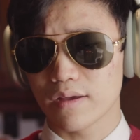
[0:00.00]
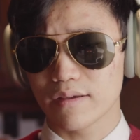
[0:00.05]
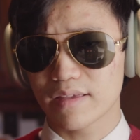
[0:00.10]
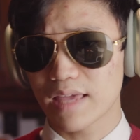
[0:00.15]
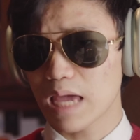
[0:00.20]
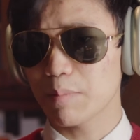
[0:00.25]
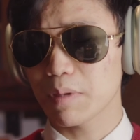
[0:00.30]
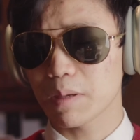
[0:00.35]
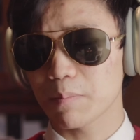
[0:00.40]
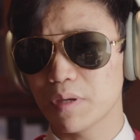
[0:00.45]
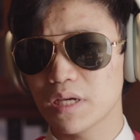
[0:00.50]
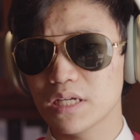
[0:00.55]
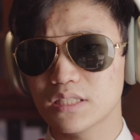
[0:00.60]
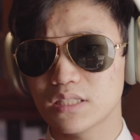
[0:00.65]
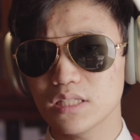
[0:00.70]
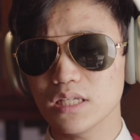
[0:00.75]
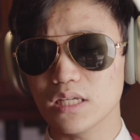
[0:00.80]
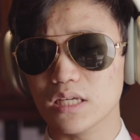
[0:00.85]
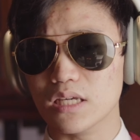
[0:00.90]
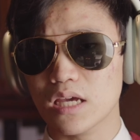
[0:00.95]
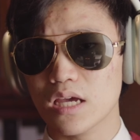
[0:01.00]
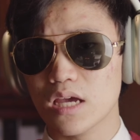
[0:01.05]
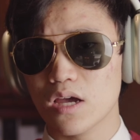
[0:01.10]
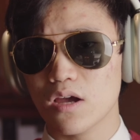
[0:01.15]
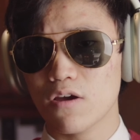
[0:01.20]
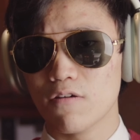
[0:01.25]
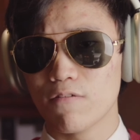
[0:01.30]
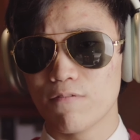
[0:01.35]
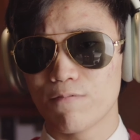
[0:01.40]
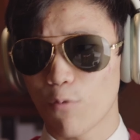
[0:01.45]
gaming PC
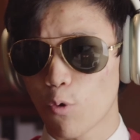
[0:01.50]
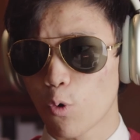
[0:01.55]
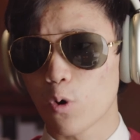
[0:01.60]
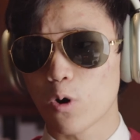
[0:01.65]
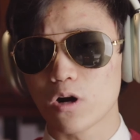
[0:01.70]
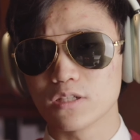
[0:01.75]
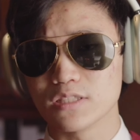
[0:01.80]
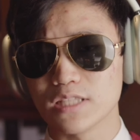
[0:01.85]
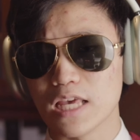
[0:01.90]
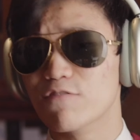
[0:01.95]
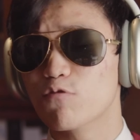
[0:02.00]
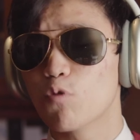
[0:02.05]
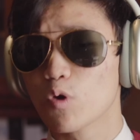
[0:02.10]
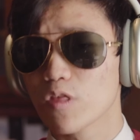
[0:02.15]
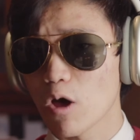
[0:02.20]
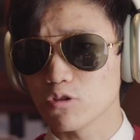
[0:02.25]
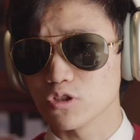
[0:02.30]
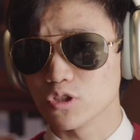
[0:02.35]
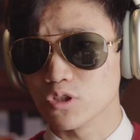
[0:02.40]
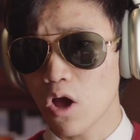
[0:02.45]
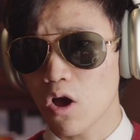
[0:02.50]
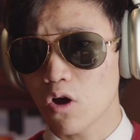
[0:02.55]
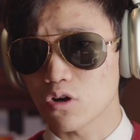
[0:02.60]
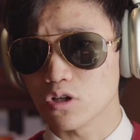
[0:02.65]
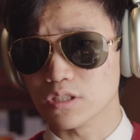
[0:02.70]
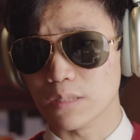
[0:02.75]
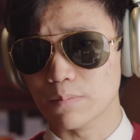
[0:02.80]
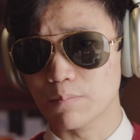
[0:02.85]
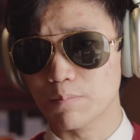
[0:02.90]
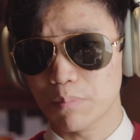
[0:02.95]
for, say,
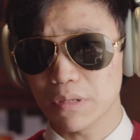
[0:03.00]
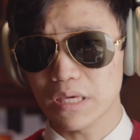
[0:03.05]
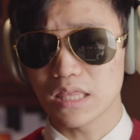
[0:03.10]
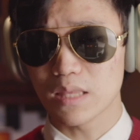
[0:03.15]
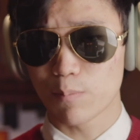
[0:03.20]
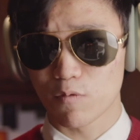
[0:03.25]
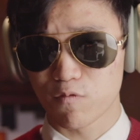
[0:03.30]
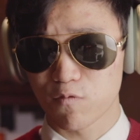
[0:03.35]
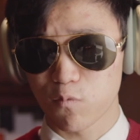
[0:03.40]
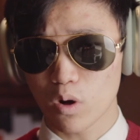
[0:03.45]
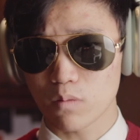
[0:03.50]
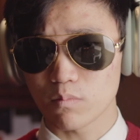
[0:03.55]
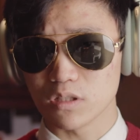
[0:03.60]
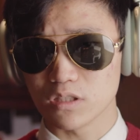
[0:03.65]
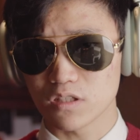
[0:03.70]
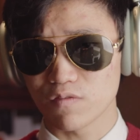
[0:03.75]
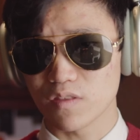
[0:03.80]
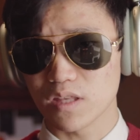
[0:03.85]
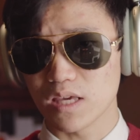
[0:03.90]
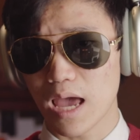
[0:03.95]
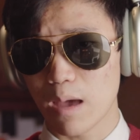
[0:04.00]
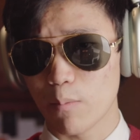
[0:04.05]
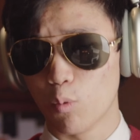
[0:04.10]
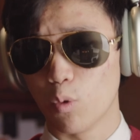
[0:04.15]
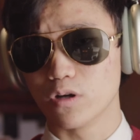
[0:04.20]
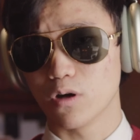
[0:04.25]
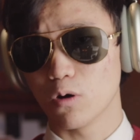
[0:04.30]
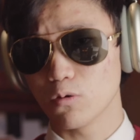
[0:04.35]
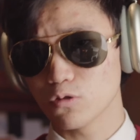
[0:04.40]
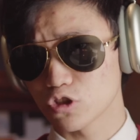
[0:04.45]
$4,000 and beat the performance of the
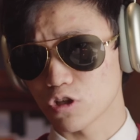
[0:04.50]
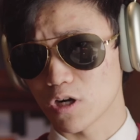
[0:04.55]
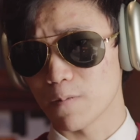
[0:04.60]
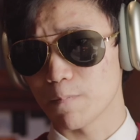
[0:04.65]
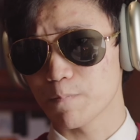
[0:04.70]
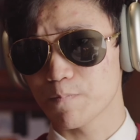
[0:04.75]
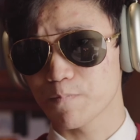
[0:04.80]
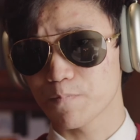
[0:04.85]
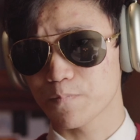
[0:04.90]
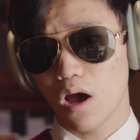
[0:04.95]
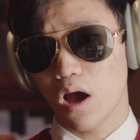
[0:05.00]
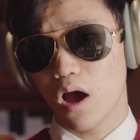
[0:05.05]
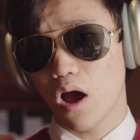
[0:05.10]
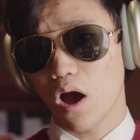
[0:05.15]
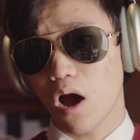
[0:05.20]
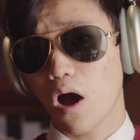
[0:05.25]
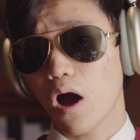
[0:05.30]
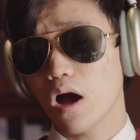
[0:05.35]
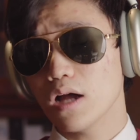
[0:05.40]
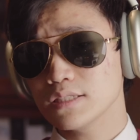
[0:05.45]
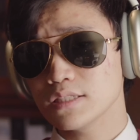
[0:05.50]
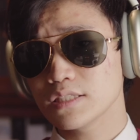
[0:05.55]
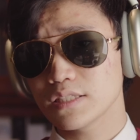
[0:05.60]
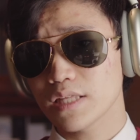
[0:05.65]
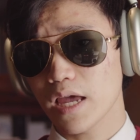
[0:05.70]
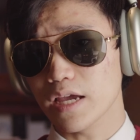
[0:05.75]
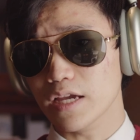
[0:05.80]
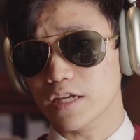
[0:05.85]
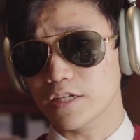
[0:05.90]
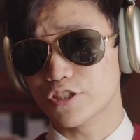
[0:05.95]
M1 Ultra. On
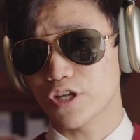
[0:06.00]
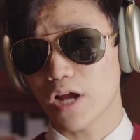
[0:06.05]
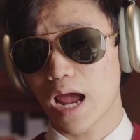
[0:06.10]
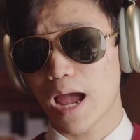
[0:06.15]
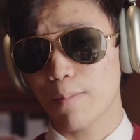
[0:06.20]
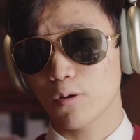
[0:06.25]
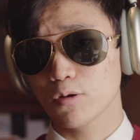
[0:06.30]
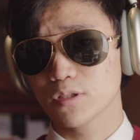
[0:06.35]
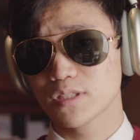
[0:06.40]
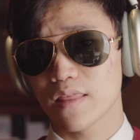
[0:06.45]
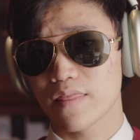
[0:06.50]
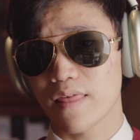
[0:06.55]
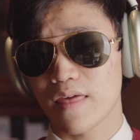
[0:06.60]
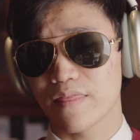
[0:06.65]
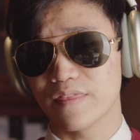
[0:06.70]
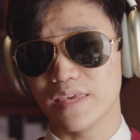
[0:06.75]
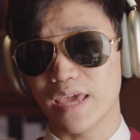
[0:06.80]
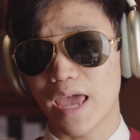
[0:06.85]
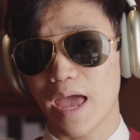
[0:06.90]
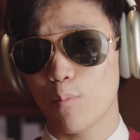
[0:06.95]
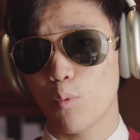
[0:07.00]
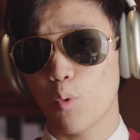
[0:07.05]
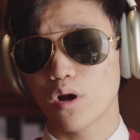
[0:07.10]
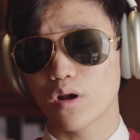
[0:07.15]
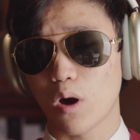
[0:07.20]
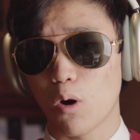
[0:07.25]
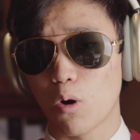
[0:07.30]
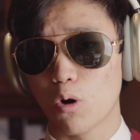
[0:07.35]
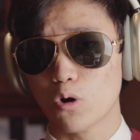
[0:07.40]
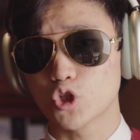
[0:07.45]
stage, Apple said that the
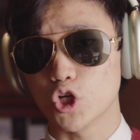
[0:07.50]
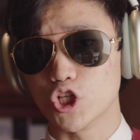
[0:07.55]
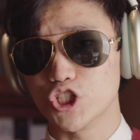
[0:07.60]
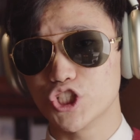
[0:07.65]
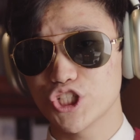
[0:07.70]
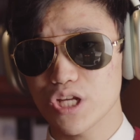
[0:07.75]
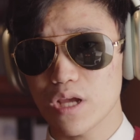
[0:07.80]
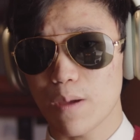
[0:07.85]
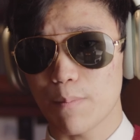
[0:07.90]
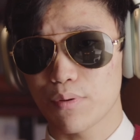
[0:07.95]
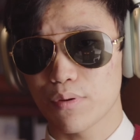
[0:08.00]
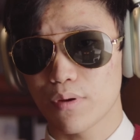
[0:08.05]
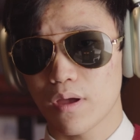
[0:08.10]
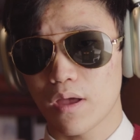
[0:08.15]
M1 Ultra chip